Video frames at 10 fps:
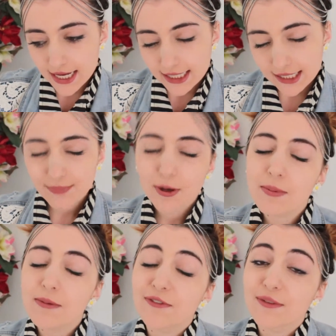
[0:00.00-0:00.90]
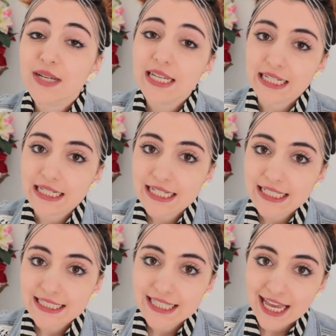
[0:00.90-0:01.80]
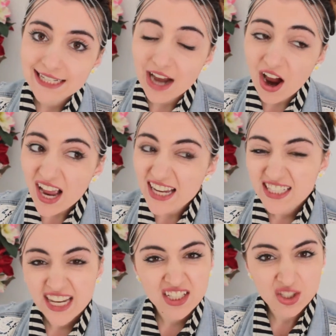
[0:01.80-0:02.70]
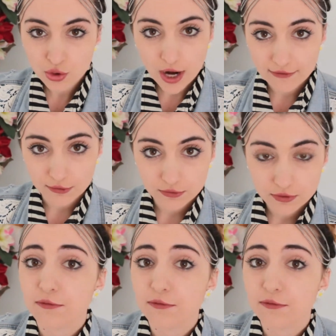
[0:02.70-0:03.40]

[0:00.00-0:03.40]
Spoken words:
Now, the problem for me is that I intend to travel